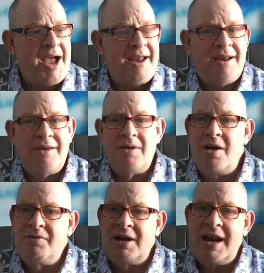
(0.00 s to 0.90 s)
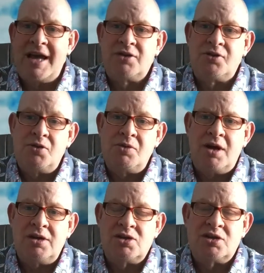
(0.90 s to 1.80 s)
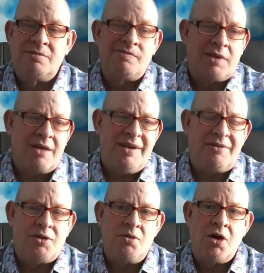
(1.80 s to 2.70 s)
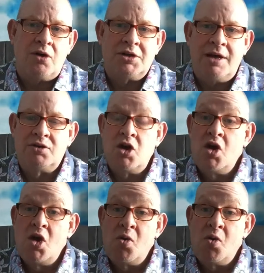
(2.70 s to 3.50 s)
and over the last few nights I've had a few cocktails